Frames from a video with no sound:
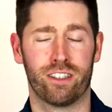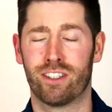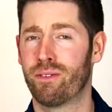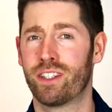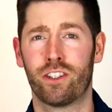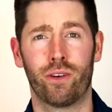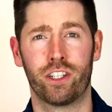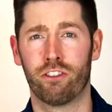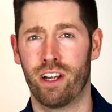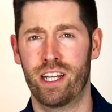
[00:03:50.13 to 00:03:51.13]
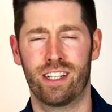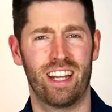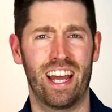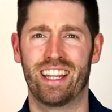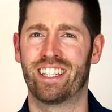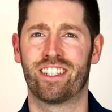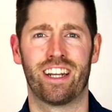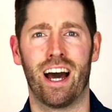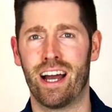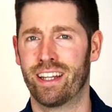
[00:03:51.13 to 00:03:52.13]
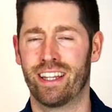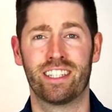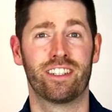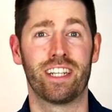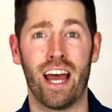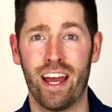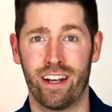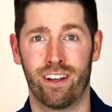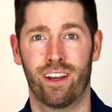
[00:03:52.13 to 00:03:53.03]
If something's going great, hey, that's a 9, that's a 10.